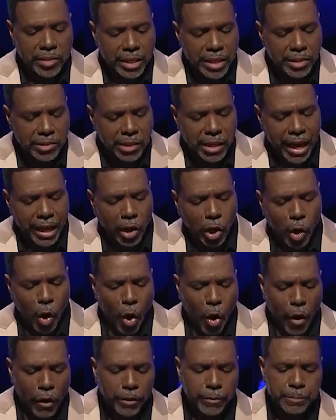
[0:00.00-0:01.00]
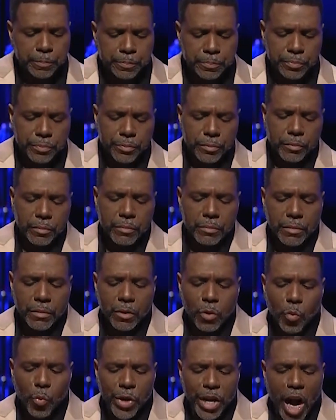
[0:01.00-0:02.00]
things like, Lord,
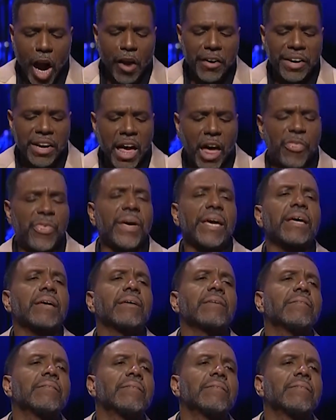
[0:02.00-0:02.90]
we are nothing.